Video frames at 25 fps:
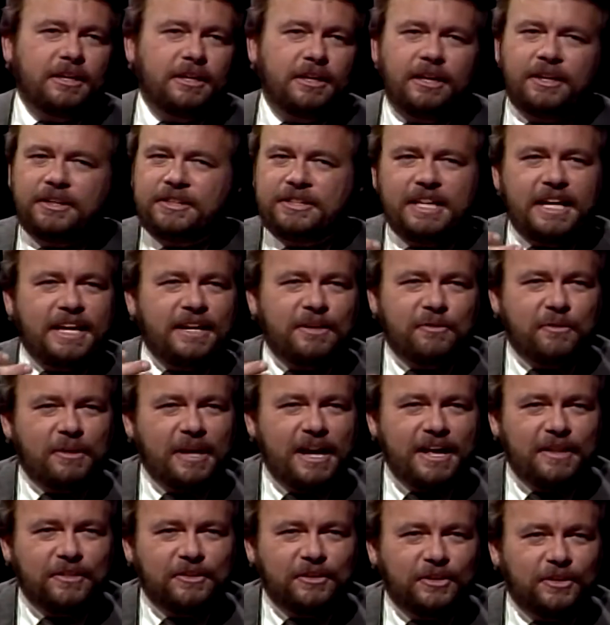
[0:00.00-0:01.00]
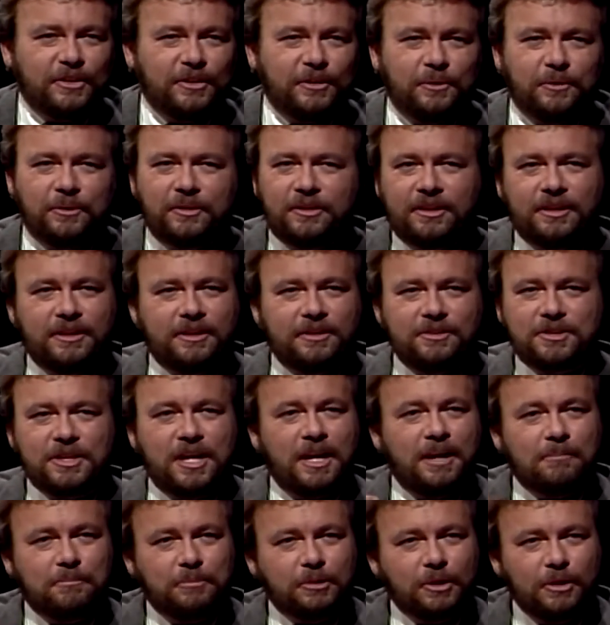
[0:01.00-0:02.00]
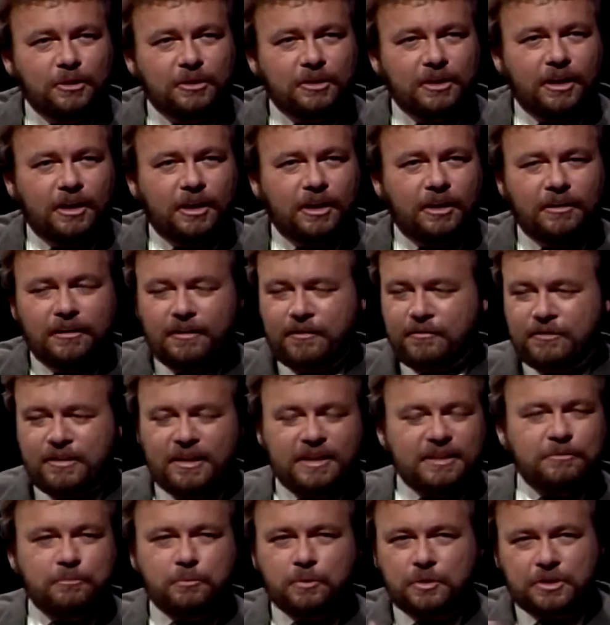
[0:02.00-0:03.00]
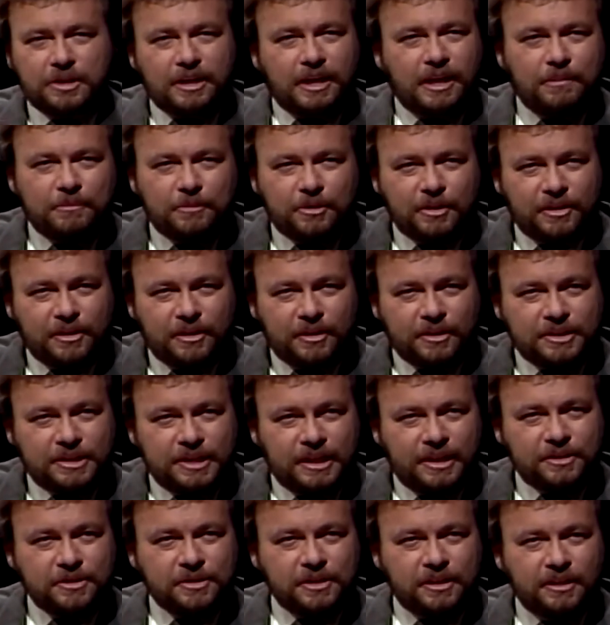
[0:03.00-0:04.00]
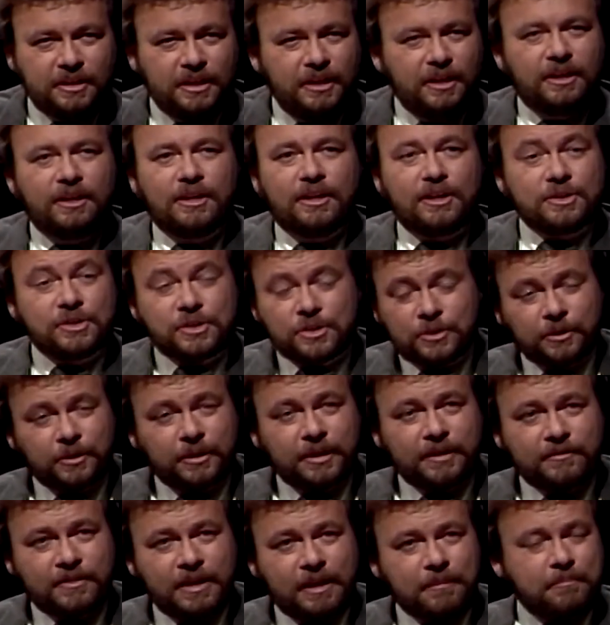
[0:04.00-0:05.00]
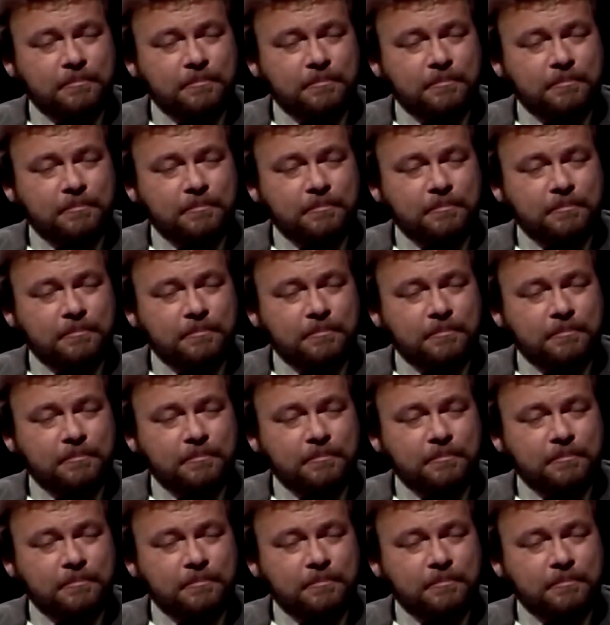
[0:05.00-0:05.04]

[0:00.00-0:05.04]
a Dan Rather or a Tom Brokaw, if that were to come to their attention, a story of that